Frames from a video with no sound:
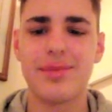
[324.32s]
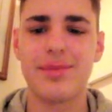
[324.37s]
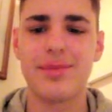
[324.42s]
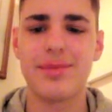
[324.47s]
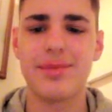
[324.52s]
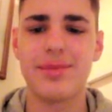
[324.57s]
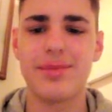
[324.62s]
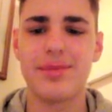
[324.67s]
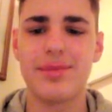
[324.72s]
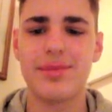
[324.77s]

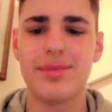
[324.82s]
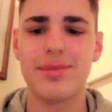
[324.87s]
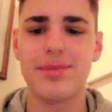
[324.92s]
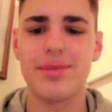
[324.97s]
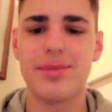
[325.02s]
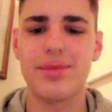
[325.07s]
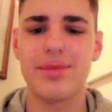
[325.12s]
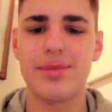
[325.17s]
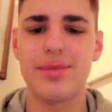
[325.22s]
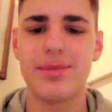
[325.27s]

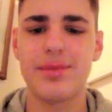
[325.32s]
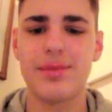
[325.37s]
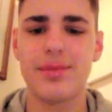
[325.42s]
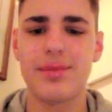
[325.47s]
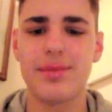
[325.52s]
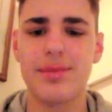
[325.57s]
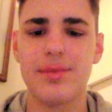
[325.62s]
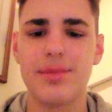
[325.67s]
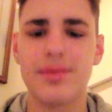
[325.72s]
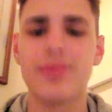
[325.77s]

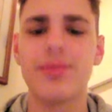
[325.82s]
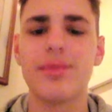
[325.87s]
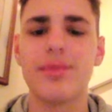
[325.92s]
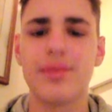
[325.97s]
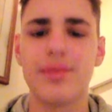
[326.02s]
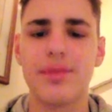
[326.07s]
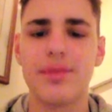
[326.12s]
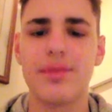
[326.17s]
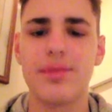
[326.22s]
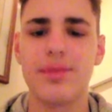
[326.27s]

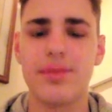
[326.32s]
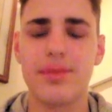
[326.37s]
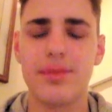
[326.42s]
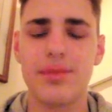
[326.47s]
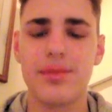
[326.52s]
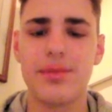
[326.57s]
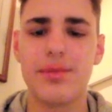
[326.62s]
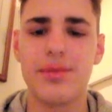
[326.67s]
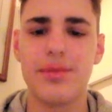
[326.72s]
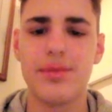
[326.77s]

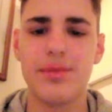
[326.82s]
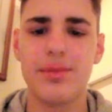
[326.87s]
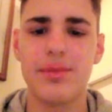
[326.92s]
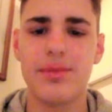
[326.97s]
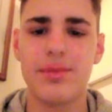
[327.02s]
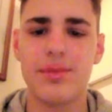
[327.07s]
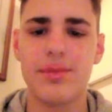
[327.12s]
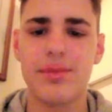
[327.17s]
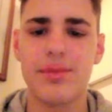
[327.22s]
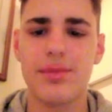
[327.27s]

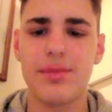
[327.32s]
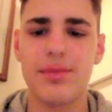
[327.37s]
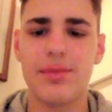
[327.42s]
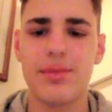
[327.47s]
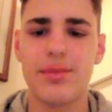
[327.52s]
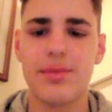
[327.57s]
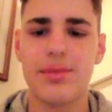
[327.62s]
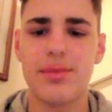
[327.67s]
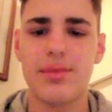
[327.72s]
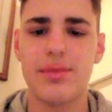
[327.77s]

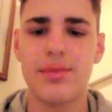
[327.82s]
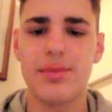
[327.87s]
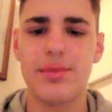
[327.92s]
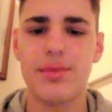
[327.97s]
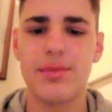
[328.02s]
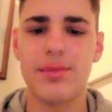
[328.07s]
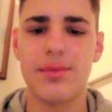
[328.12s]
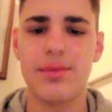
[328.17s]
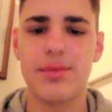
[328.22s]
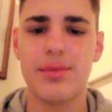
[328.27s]

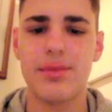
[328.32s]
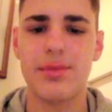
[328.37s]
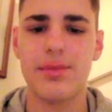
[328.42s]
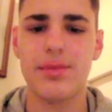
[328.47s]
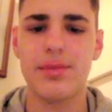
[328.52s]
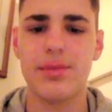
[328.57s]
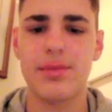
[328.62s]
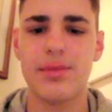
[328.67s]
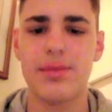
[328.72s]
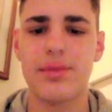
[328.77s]

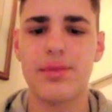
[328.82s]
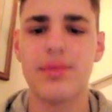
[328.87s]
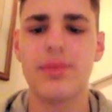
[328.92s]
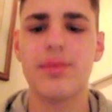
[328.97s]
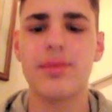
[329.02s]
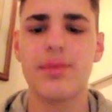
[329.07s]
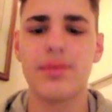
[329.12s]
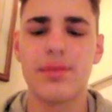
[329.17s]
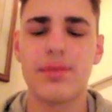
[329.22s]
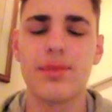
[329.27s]

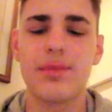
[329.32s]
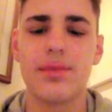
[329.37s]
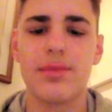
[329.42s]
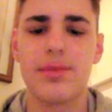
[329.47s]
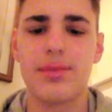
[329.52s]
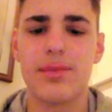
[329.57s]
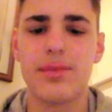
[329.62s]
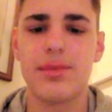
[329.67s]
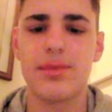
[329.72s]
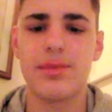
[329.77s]

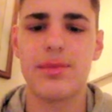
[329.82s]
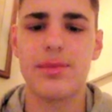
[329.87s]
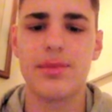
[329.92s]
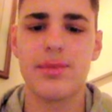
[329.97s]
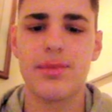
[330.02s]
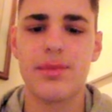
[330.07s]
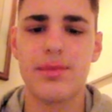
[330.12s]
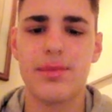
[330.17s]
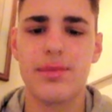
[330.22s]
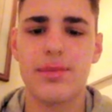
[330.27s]

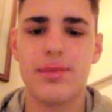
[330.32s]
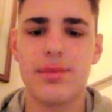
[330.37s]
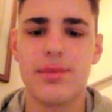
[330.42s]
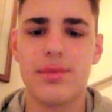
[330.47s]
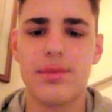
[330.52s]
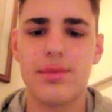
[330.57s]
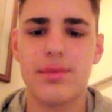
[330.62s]
[no speech]